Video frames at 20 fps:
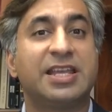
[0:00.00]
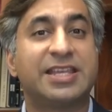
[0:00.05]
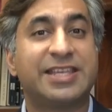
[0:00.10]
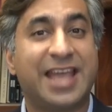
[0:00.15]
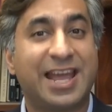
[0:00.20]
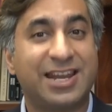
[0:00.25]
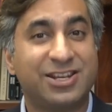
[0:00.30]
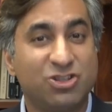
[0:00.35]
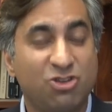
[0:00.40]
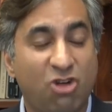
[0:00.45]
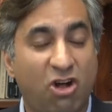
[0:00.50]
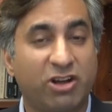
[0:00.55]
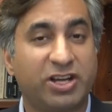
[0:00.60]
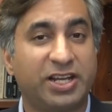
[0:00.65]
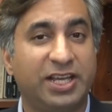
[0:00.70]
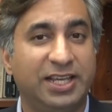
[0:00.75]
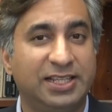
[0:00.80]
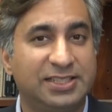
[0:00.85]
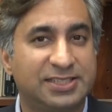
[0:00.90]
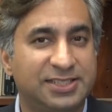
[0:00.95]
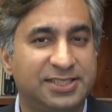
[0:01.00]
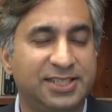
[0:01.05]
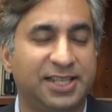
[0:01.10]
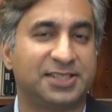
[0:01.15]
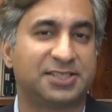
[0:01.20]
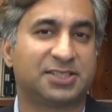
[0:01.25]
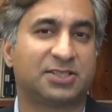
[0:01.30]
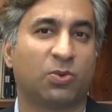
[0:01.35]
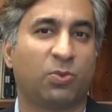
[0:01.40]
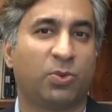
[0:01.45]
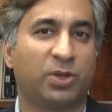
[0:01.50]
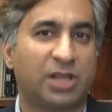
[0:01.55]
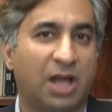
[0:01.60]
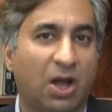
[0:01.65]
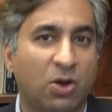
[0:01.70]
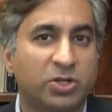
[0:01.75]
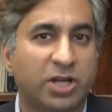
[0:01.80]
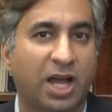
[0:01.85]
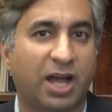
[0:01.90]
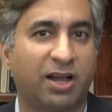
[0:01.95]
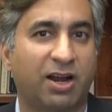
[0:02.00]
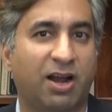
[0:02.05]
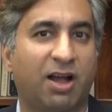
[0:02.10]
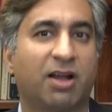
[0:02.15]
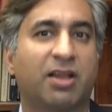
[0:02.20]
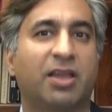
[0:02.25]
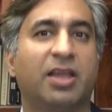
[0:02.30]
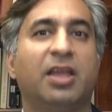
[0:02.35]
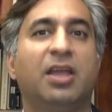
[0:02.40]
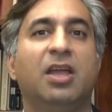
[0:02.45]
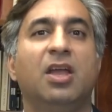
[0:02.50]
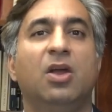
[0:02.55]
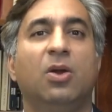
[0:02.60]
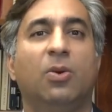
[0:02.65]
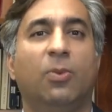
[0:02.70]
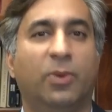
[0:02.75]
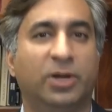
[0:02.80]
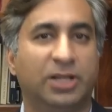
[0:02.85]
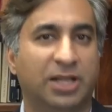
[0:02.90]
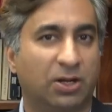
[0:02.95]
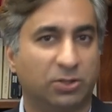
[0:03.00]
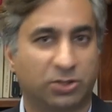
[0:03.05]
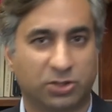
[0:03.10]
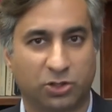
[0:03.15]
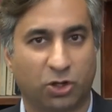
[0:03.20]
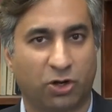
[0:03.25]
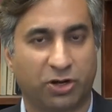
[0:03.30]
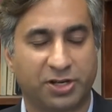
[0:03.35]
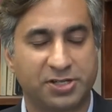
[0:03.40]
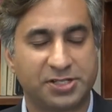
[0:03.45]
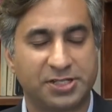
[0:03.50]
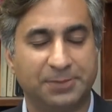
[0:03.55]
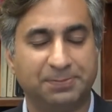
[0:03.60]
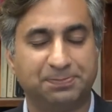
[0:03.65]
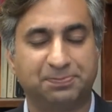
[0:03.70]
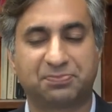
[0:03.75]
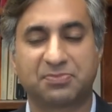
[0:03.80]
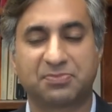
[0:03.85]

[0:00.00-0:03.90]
cannot exist without hierarchy, without authority.